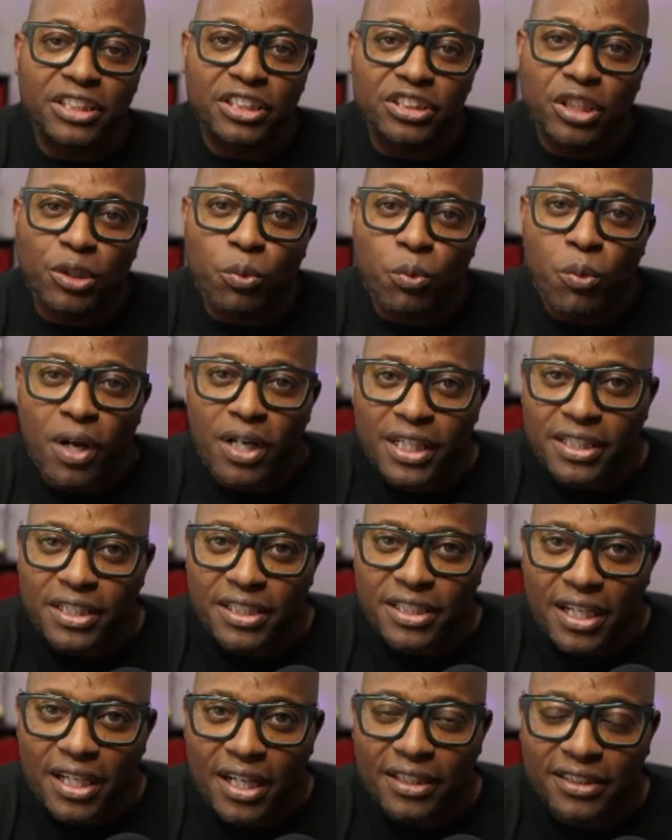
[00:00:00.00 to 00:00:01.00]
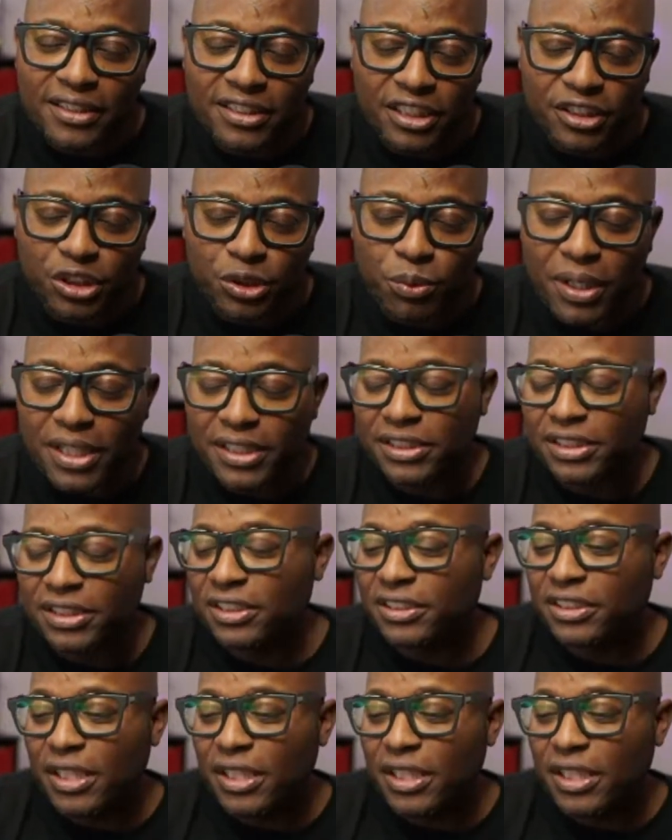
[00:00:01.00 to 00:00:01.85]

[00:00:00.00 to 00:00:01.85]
just a one and done situation.